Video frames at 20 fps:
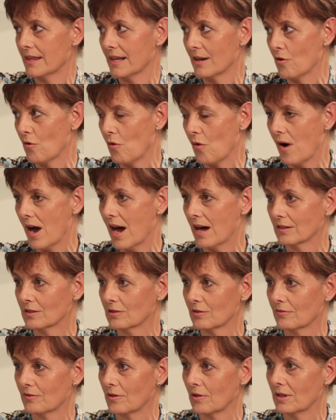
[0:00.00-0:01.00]
They go
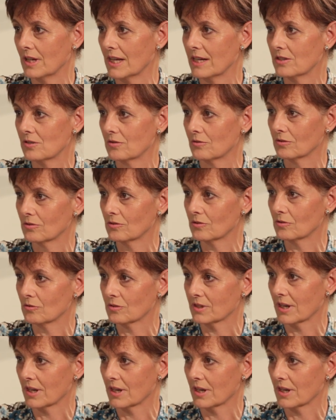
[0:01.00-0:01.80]
out of the nation to